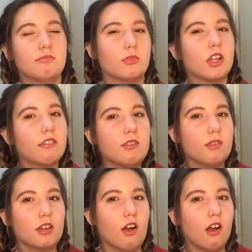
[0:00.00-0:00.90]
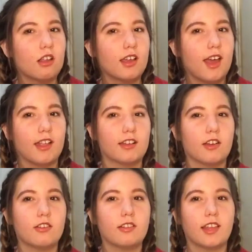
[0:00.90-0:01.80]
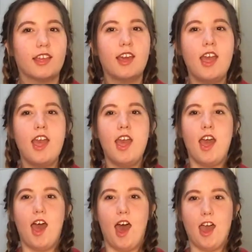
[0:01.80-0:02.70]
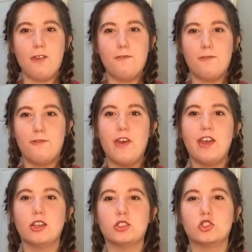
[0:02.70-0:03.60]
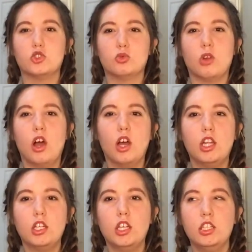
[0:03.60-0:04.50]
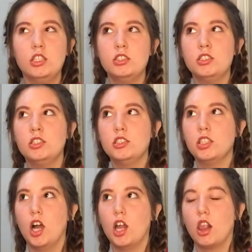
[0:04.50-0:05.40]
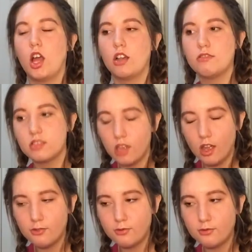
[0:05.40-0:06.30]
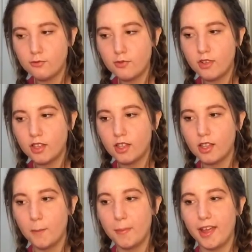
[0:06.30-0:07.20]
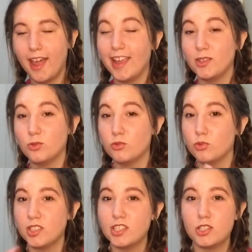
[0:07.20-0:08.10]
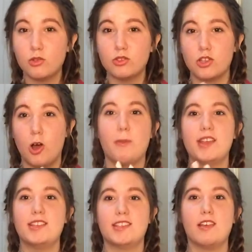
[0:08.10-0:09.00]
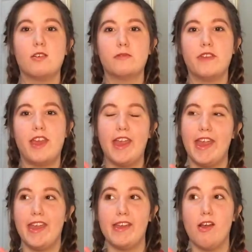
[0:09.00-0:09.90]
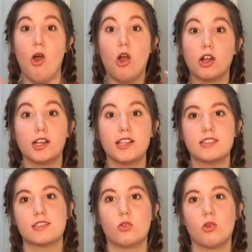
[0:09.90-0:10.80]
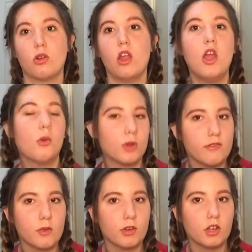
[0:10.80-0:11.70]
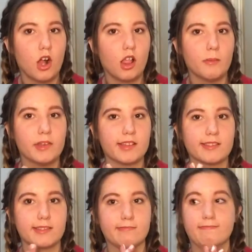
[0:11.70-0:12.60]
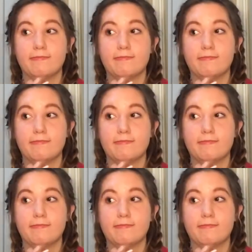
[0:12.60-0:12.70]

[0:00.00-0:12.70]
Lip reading: whatever you want to call it. I don't know, like, I've drawn a lot of stuff, but I really don't call myself an artist or whatever you want to call it, because